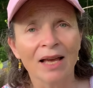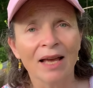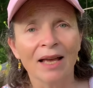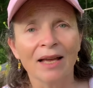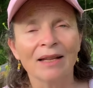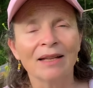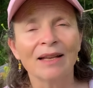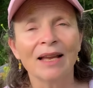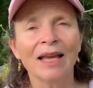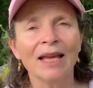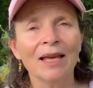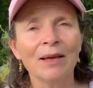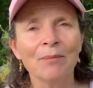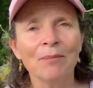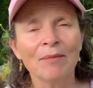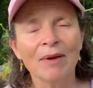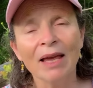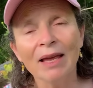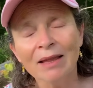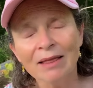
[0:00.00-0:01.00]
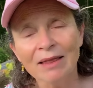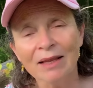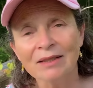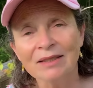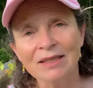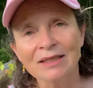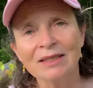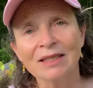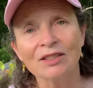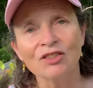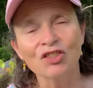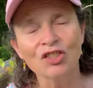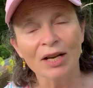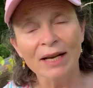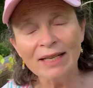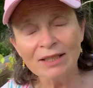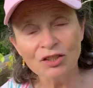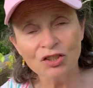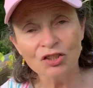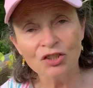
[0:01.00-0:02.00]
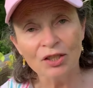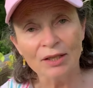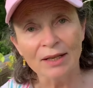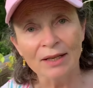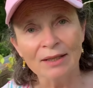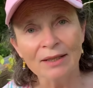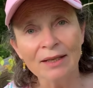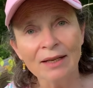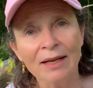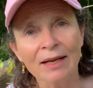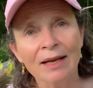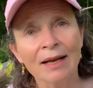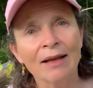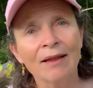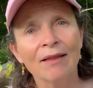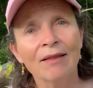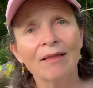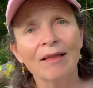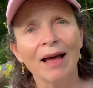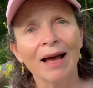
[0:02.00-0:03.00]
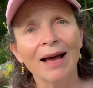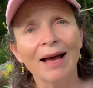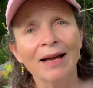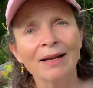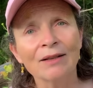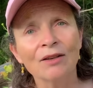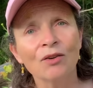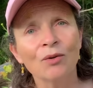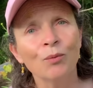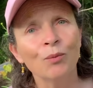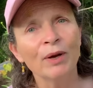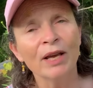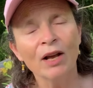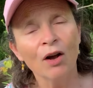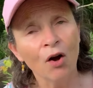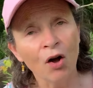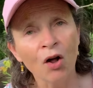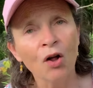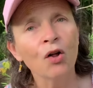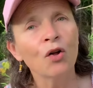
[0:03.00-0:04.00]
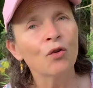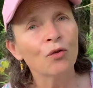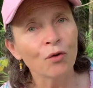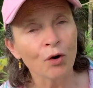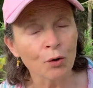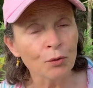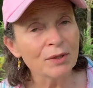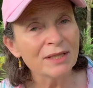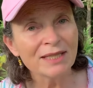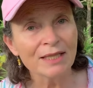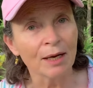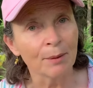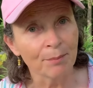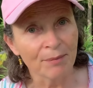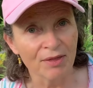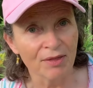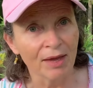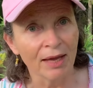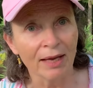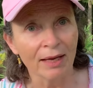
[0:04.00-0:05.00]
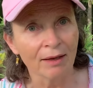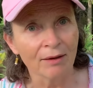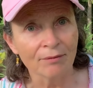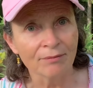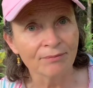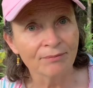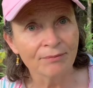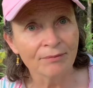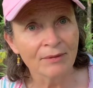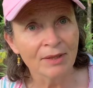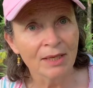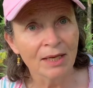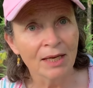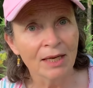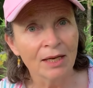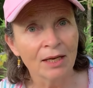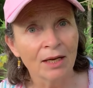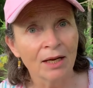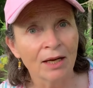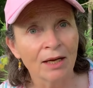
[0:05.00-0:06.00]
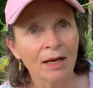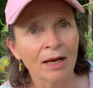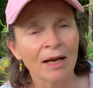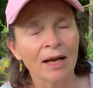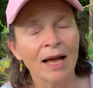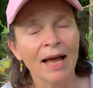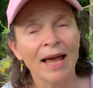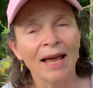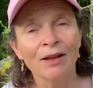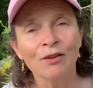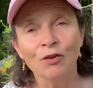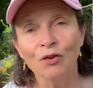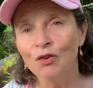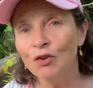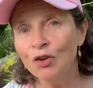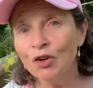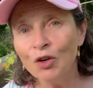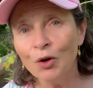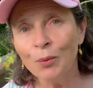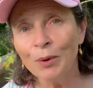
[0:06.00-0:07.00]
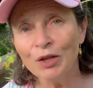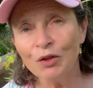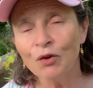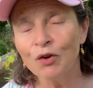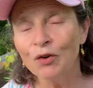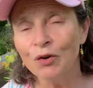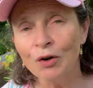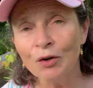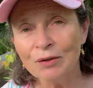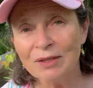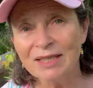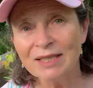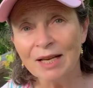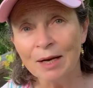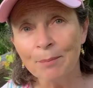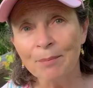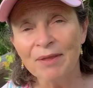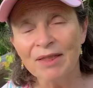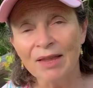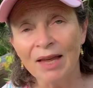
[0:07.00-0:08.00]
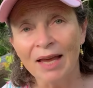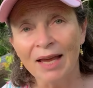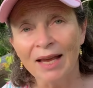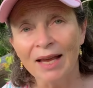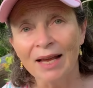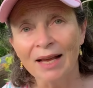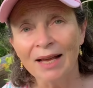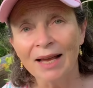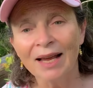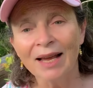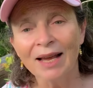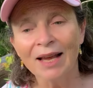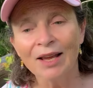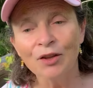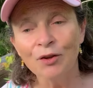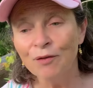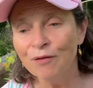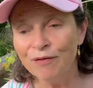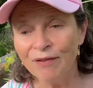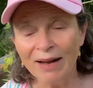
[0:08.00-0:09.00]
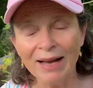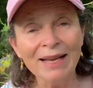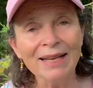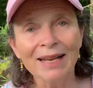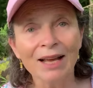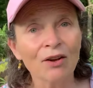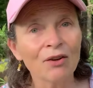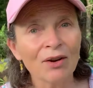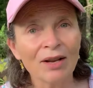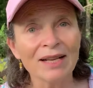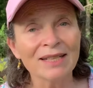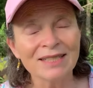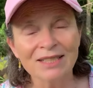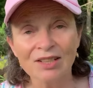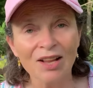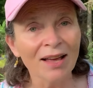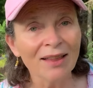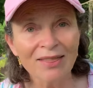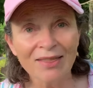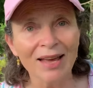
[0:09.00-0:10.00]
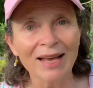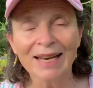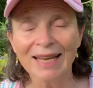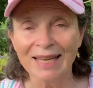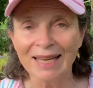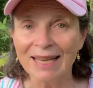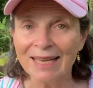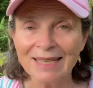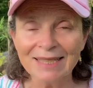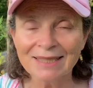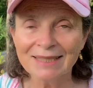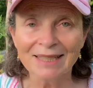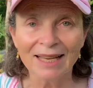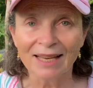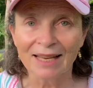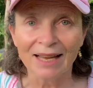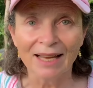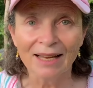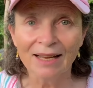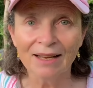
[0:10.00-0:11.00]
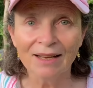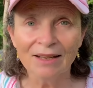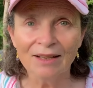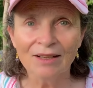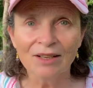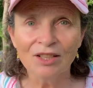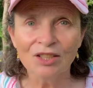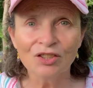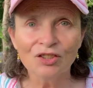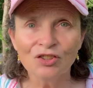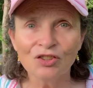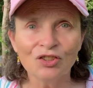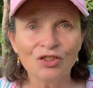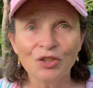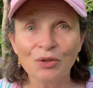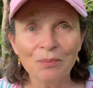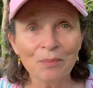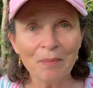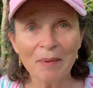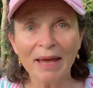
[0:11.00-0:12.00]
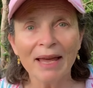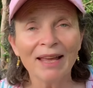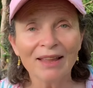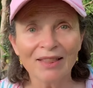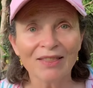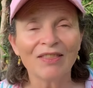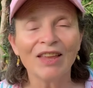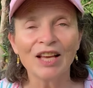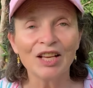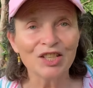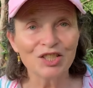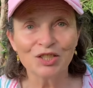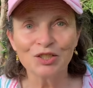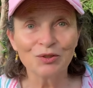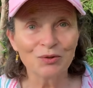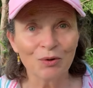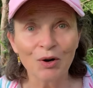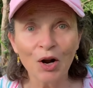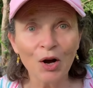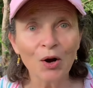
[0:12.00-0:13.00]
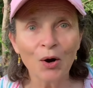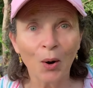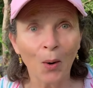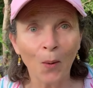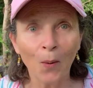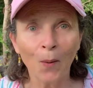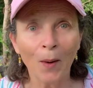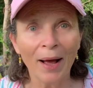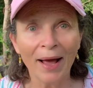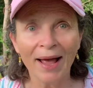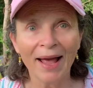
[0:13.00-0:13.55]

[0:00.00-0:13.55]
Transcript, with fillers: And he made the suggestion that we all grow something. And you know, when you grow something, you find out it's not that easy to make things grow.